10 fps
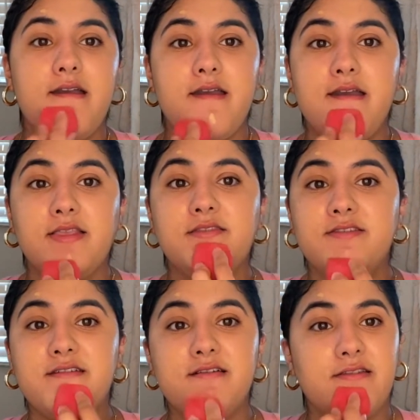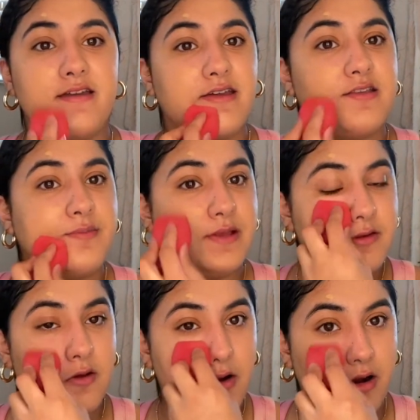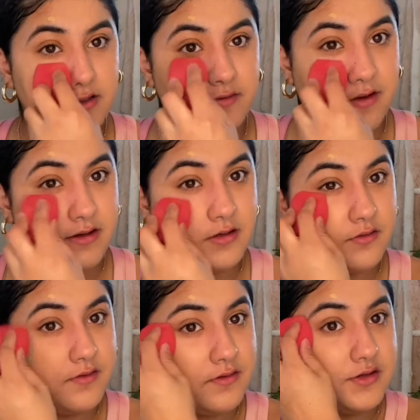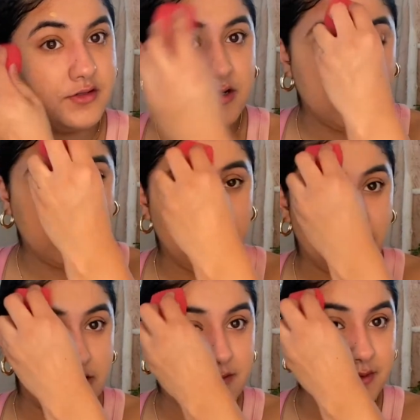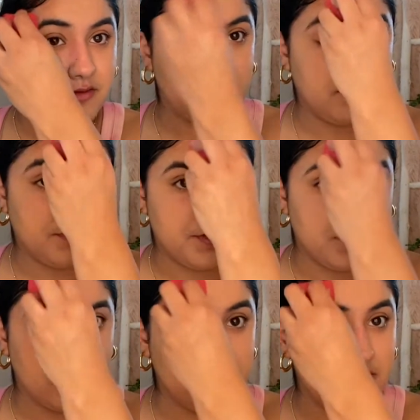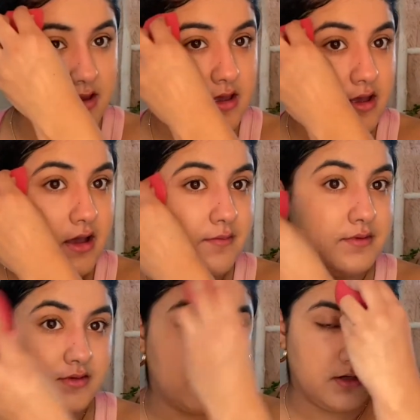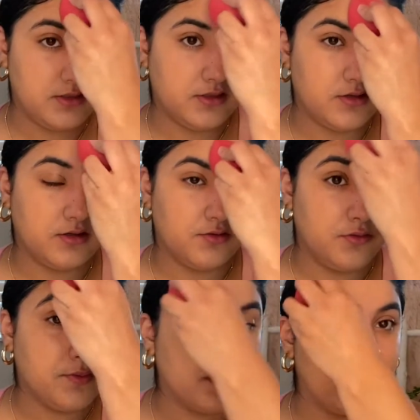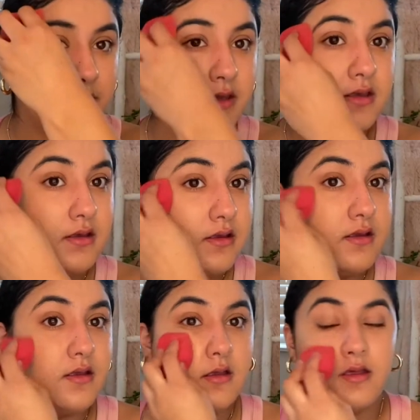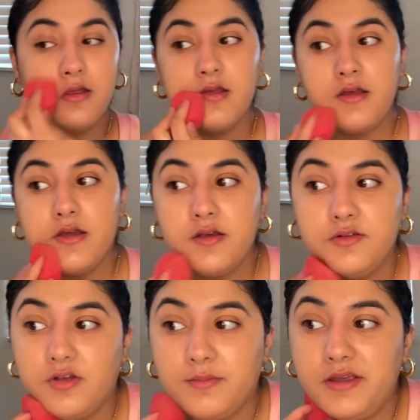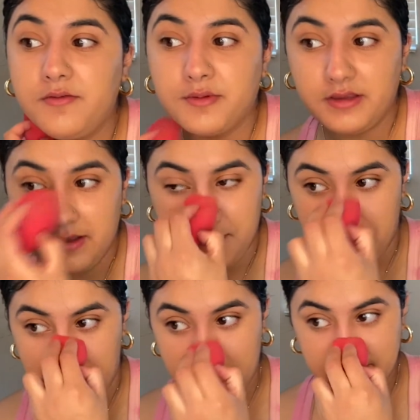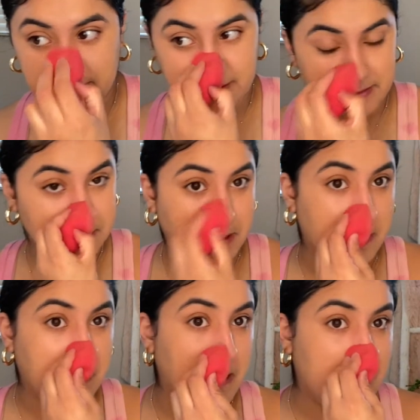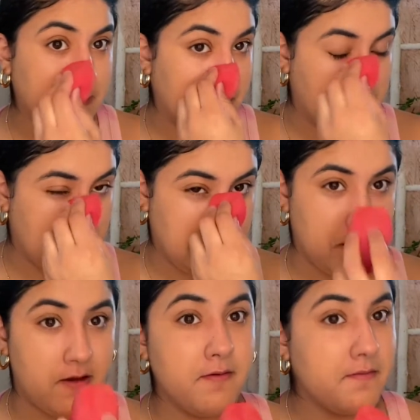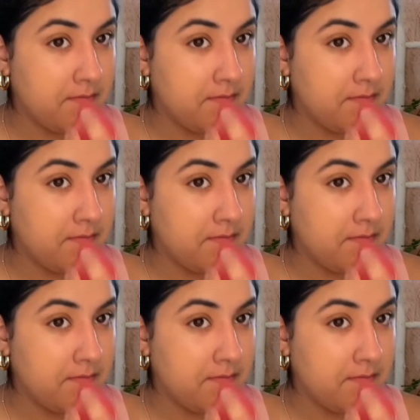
And still, like, it's been so hard to find a good foundation. Even the one I've been using for years have been starting to look a little weird on me. So I'm, like, really impressed that this is, like, actually working out.